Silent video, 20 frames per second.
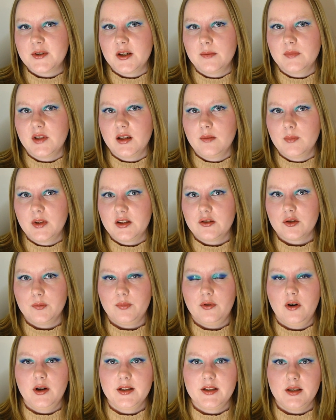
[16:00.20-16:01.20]
something a bit
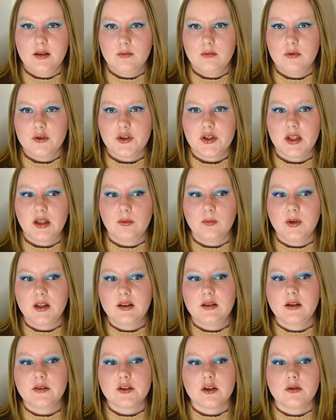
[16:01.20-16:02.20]
surprising, was that
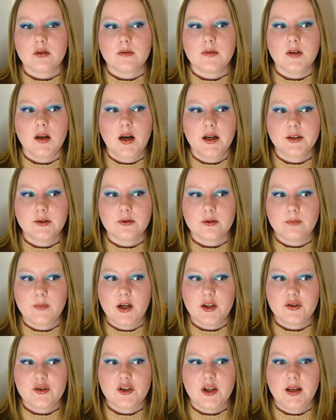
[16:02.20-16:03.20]
with the sort of lighter
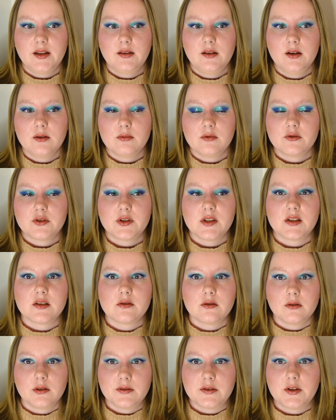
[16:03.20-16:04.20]
matte shade there was this
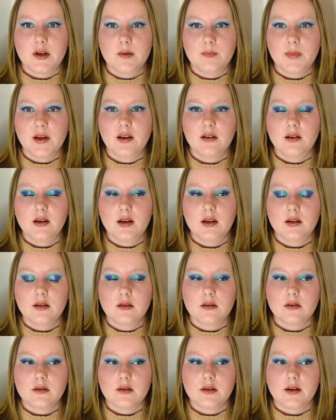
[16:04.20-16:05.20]
sort of skipping
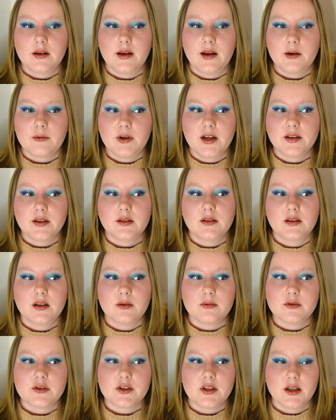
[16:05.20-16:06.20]
in area, that
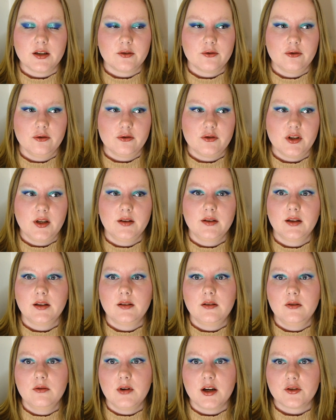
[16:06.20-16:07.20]
there was textures and
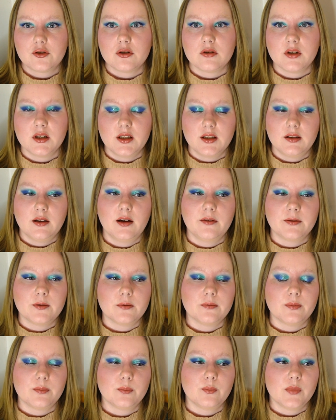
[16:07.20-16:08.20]
that you actually did have
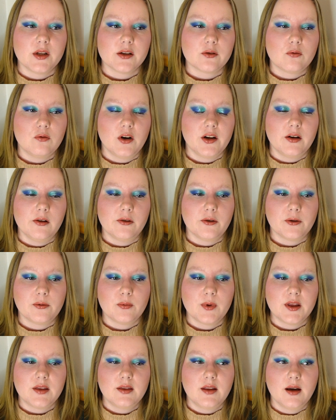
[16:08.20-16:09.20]
to build quite a lot
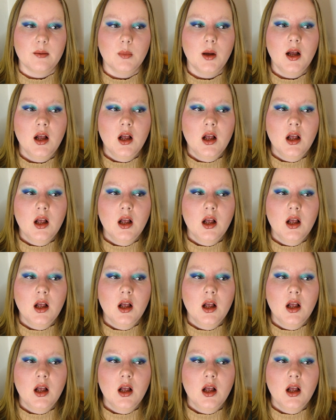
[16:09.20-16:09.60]
with them.